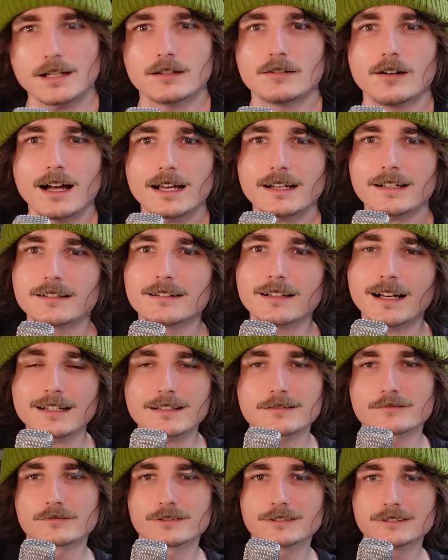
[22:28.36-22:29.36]
So I
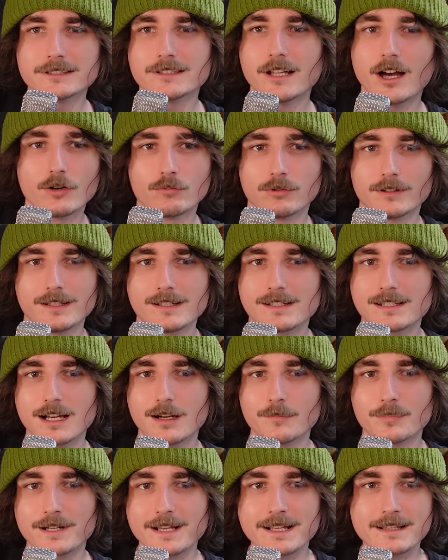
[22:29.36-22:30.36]
don't really know what this
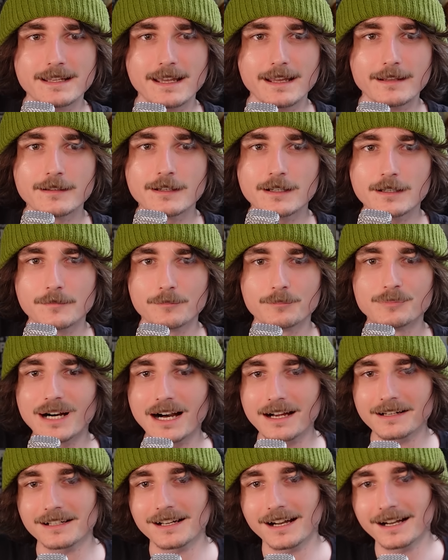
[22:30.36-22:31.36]
company did,
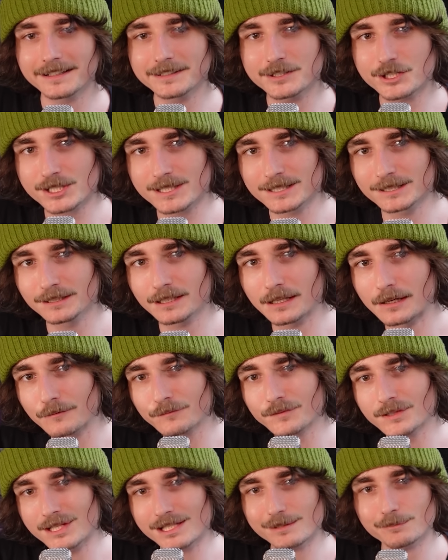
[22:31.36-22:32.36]
but I just
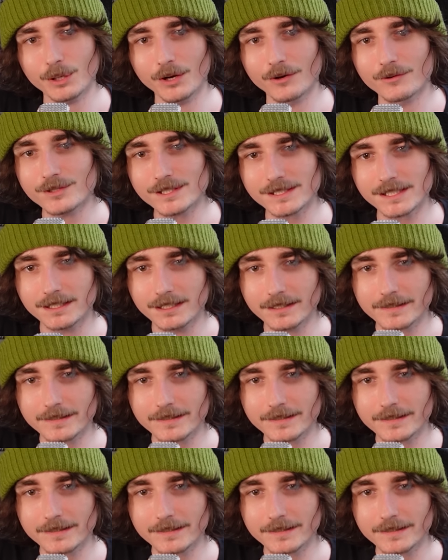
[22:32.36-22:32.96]
love this post.